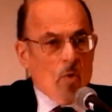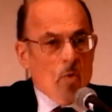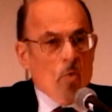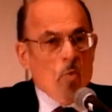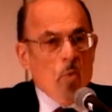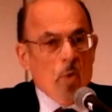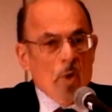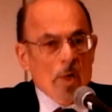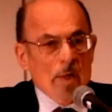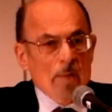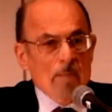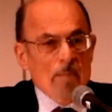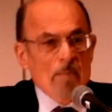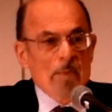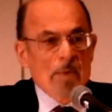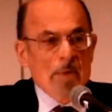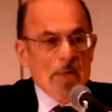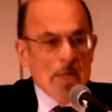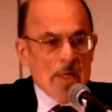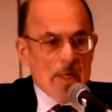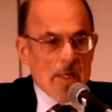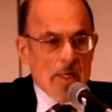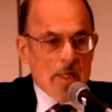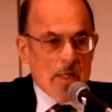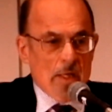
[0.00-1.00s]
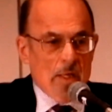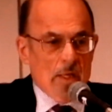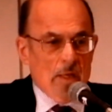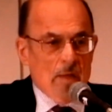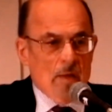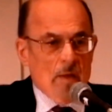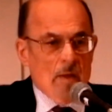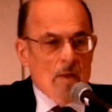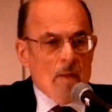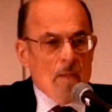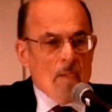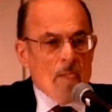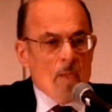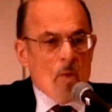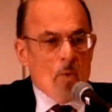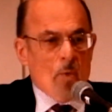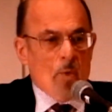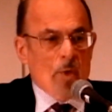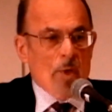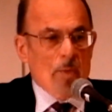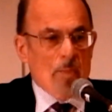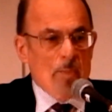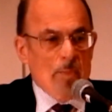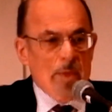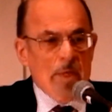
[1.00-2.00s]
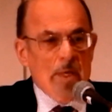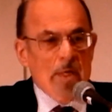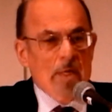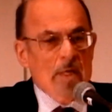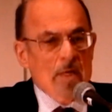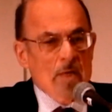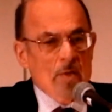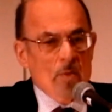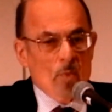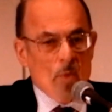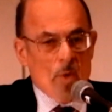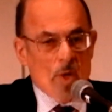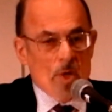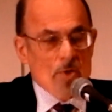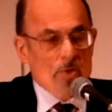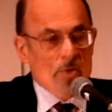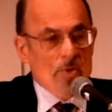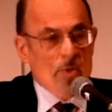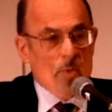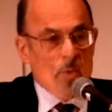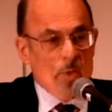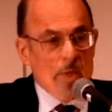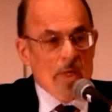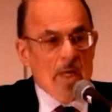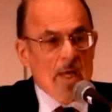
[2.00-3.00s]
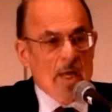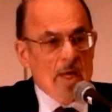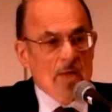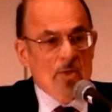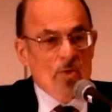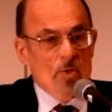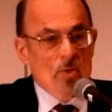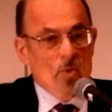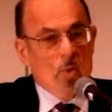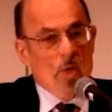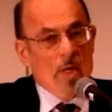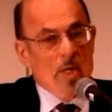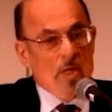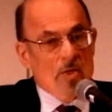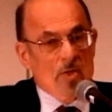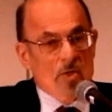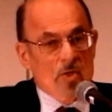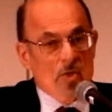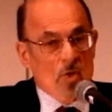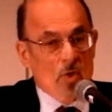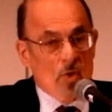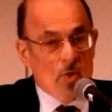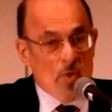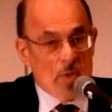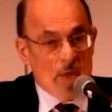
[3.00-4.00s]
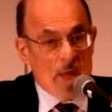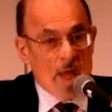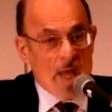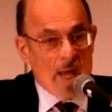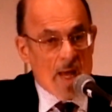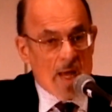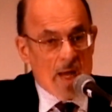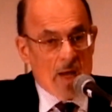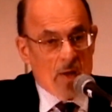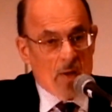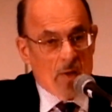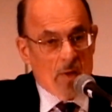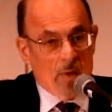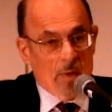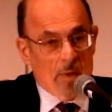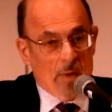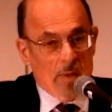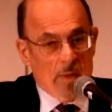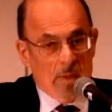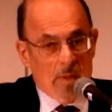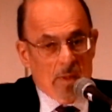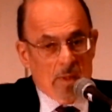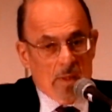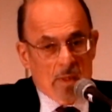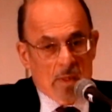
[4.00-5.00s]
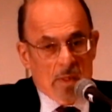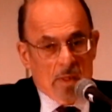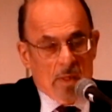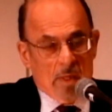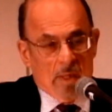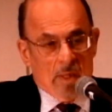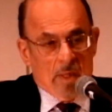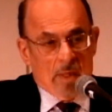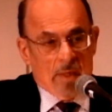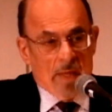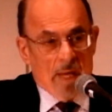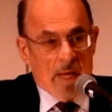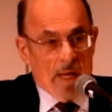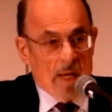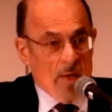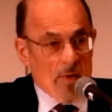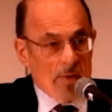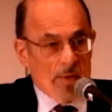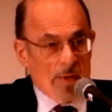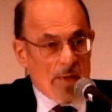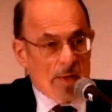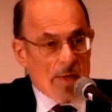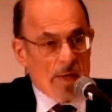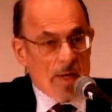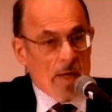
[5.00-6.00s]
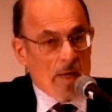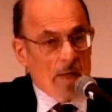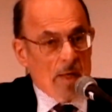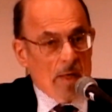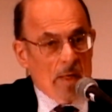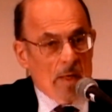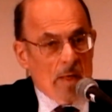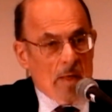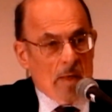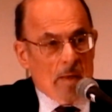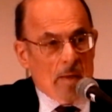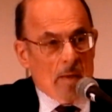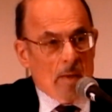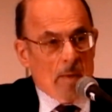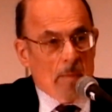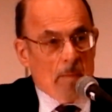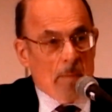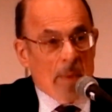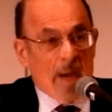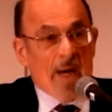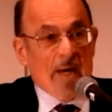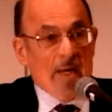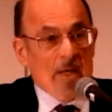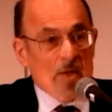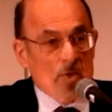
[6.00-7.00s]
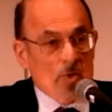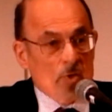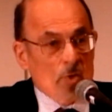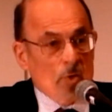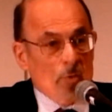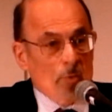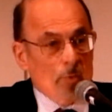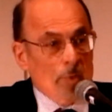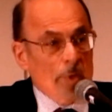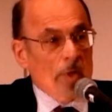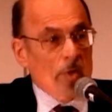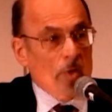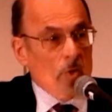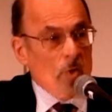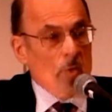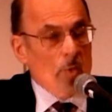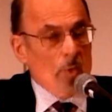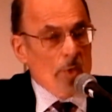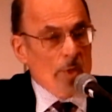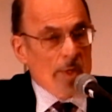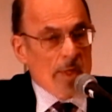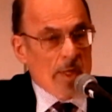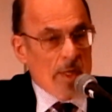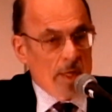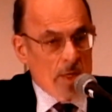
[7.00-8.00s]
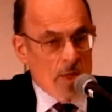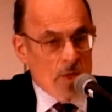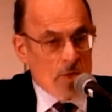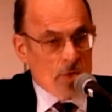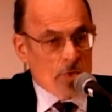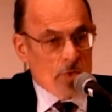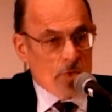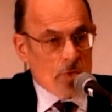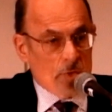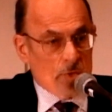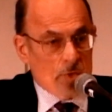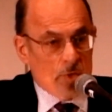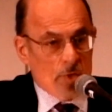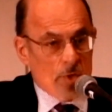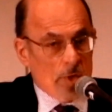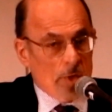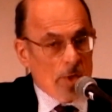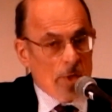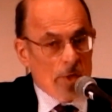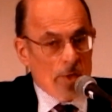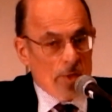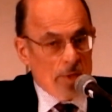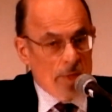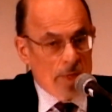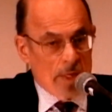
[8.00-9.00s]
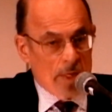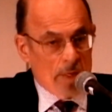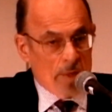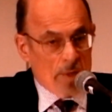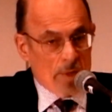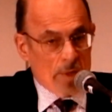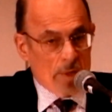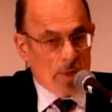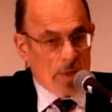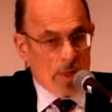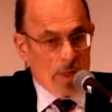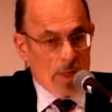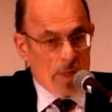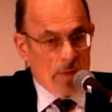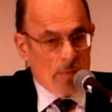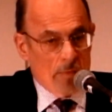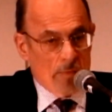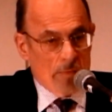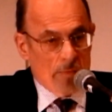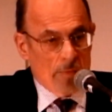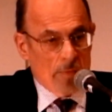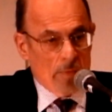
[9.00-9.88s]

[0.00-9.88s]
what a pity it was that we had to wait till now that our bodies are riddled with cancer, to learn how to live.